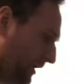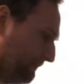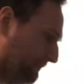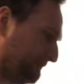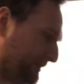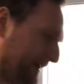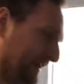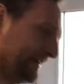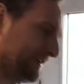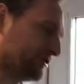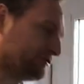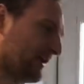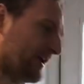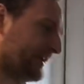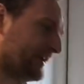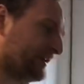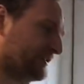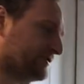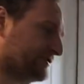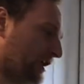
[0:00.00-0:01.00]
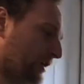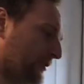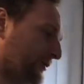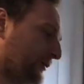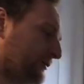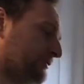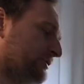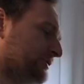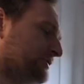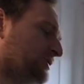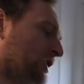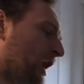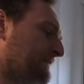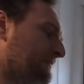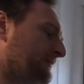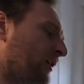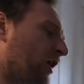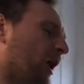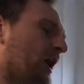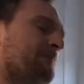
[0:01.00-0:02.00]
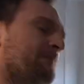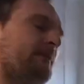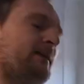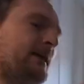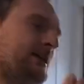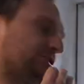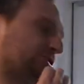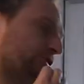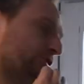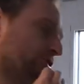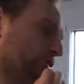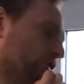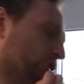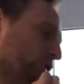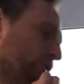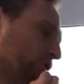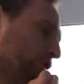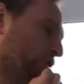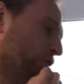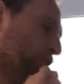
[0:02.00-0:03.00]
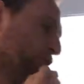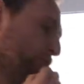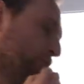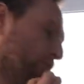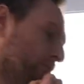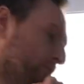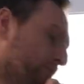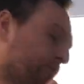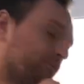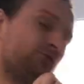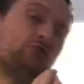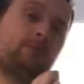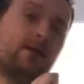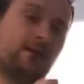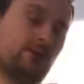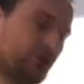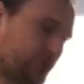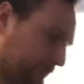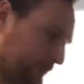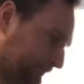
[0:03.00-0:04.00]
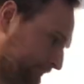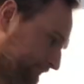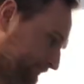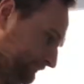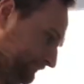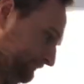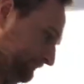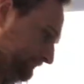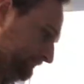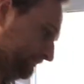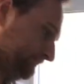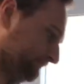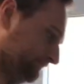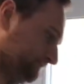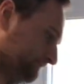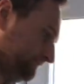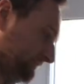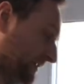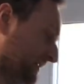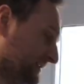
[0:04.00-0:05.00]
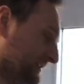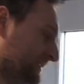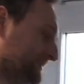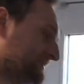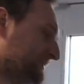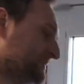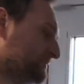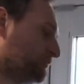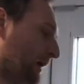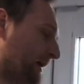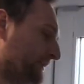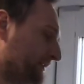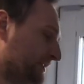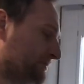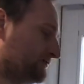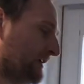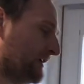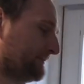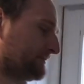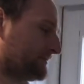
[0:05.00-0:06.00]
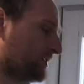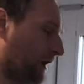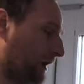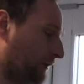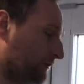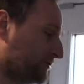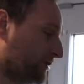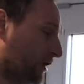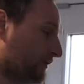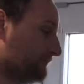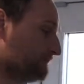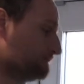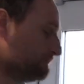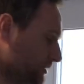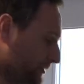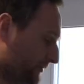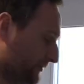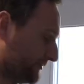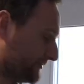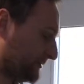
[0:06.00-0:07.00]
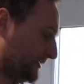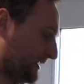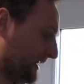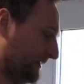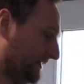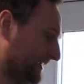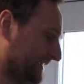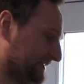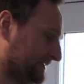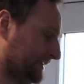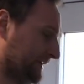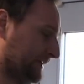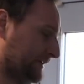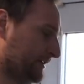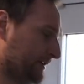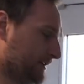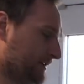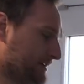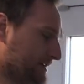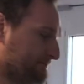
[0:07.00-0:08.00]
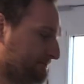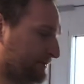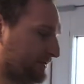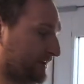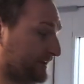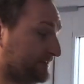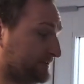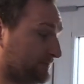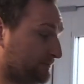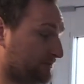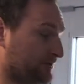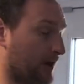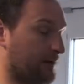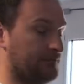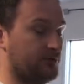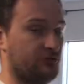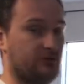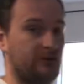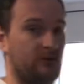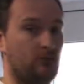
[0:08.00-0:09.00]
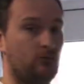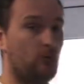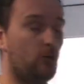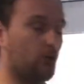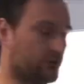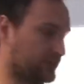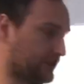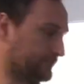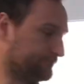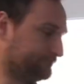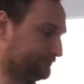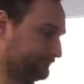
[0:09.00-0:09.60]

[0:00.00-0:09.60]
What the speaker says: bearded dragons go through a type of hibernation called brumation. This is where these reptiles go months without eating, but they sometimes drink water.